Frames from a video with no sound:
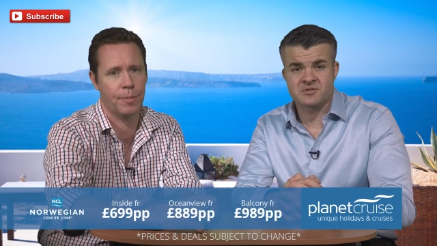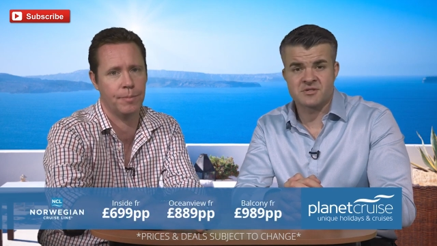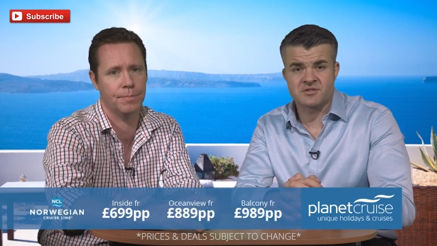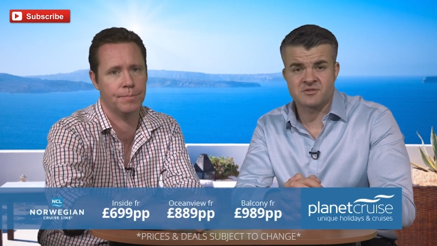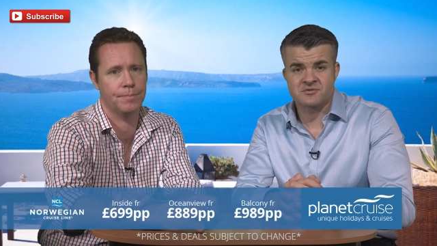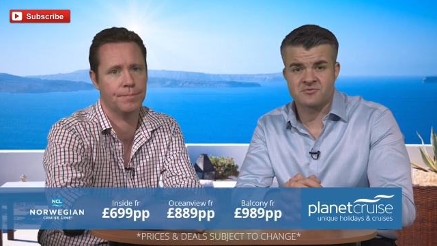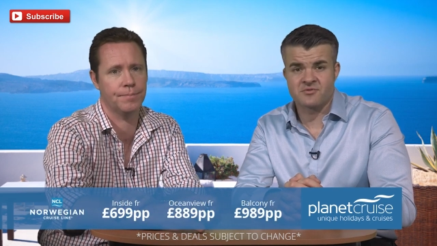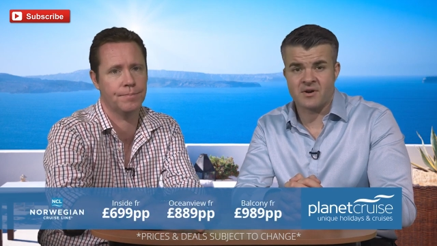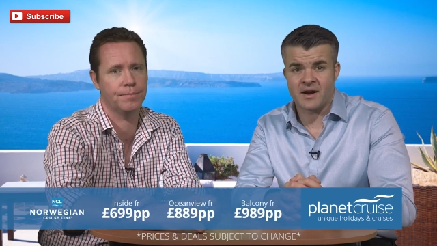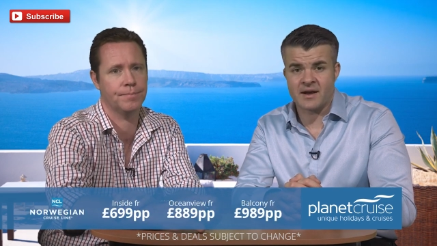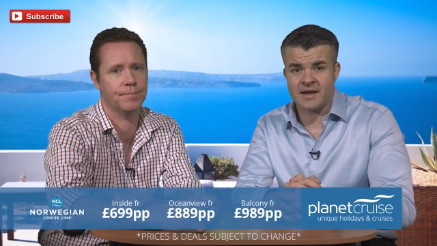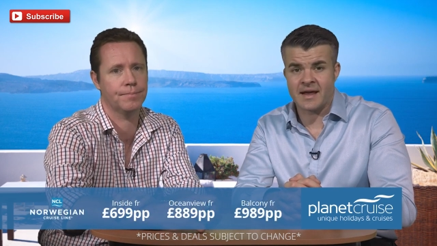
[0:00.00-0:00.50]
Speaker 1: Which
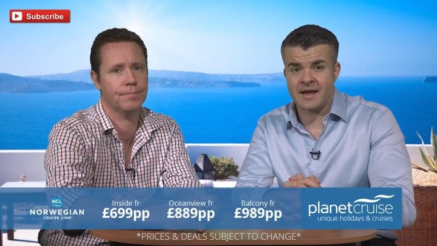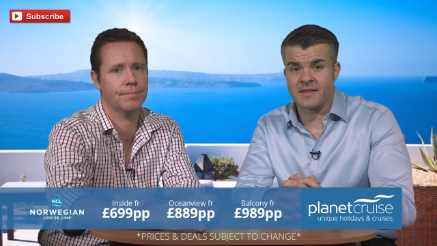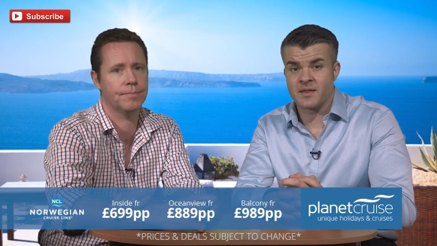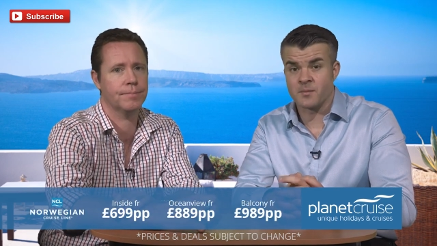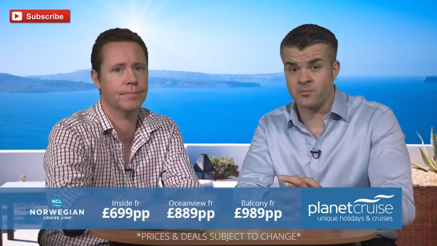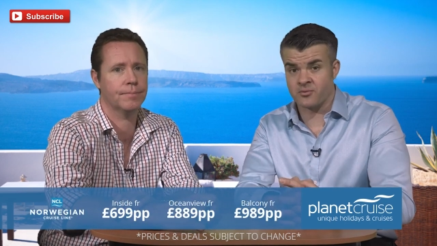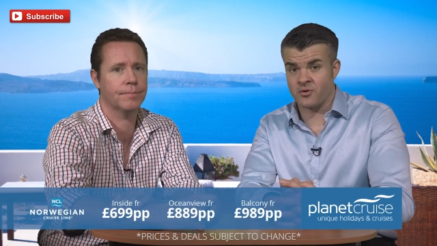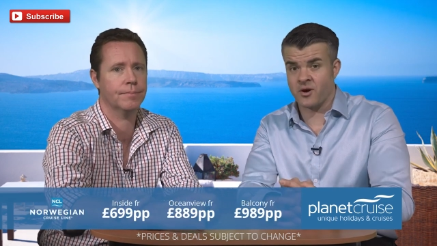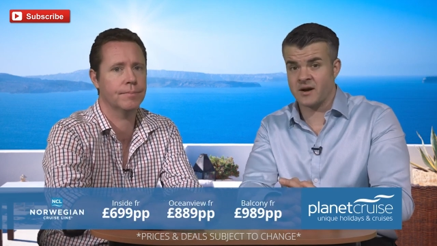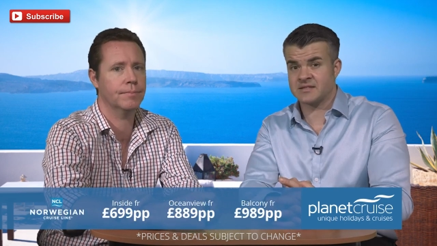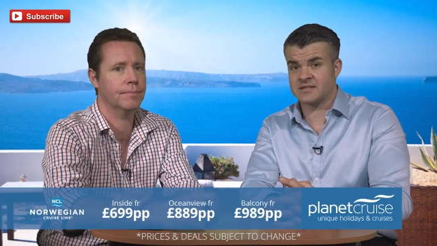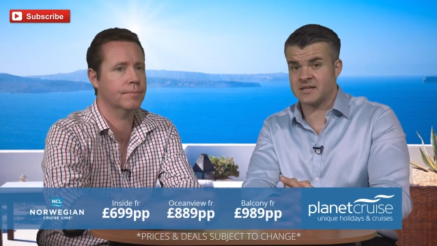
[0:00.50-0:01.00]
is great.
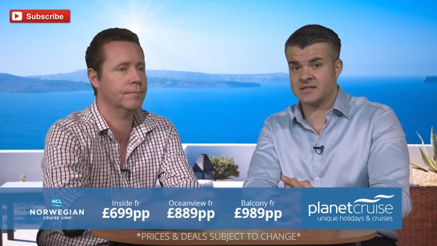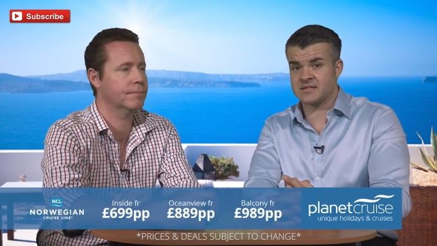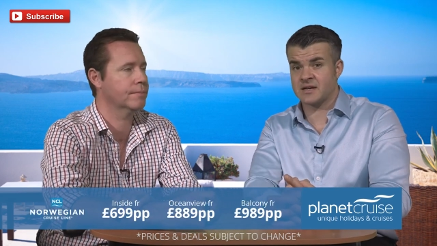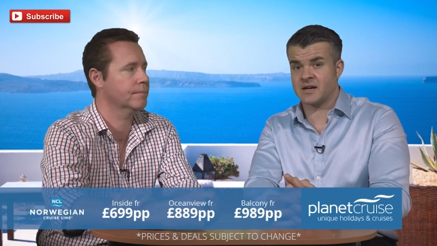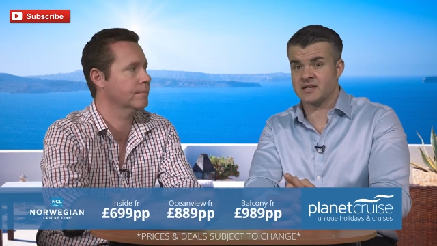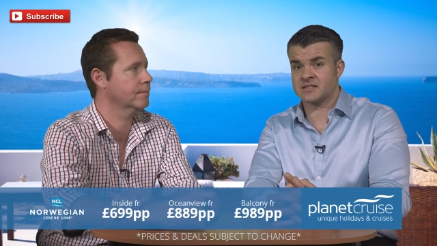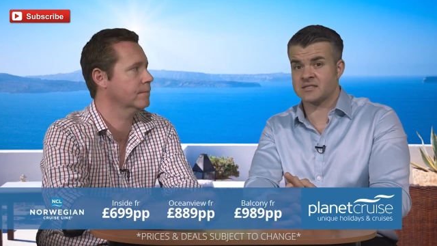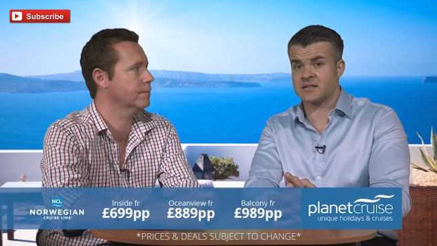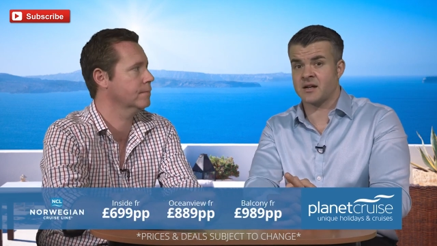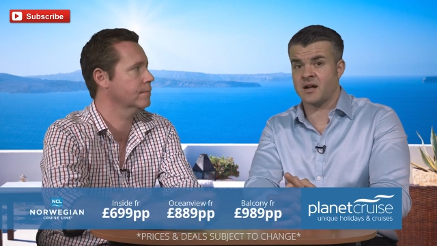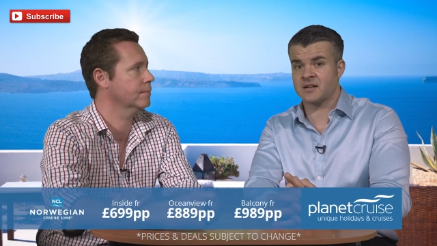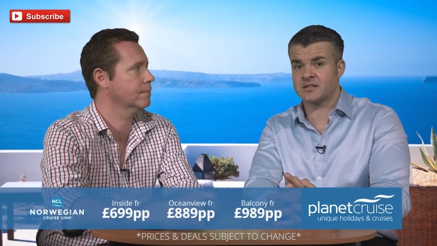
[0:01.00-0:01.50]
And the
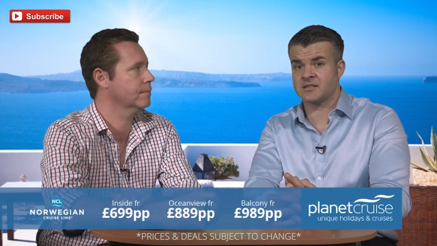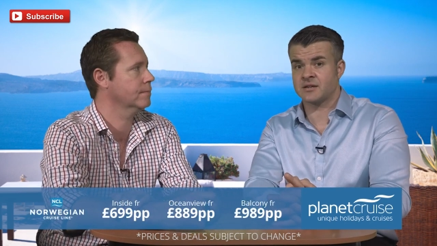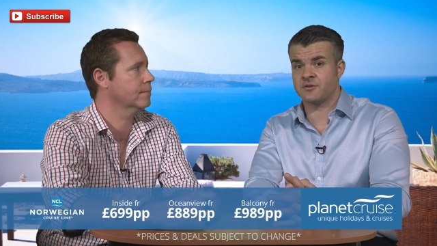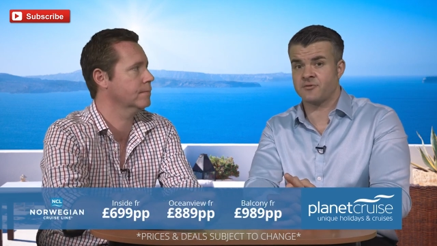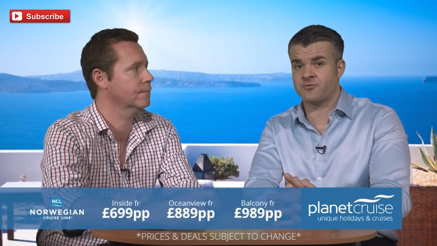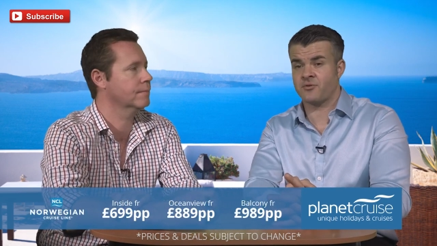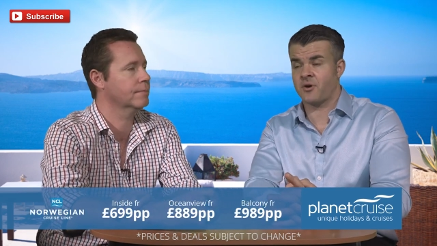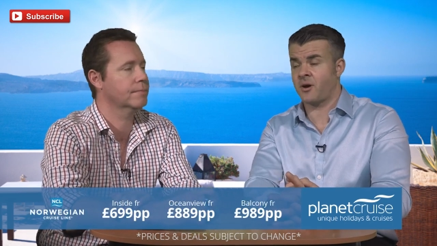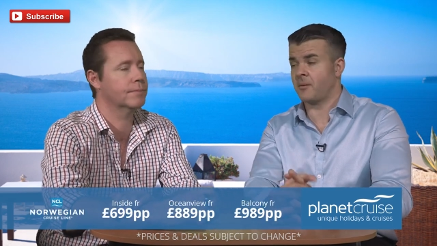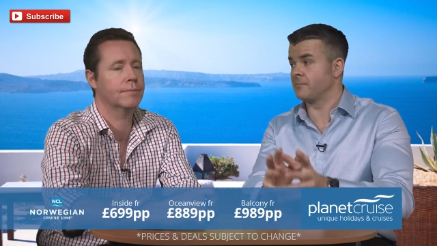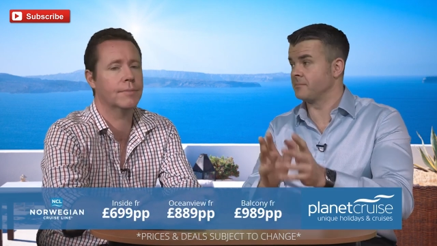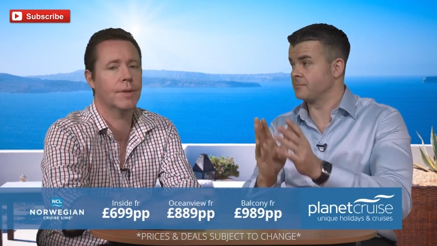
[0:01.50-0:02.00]
prices are
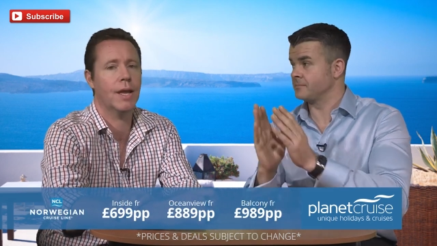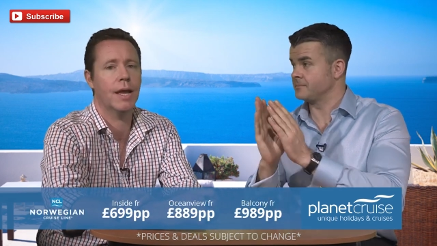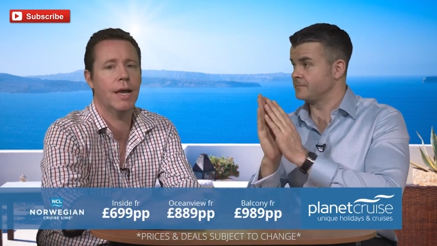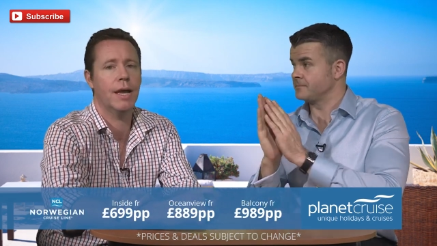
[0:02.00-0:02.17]
starting from?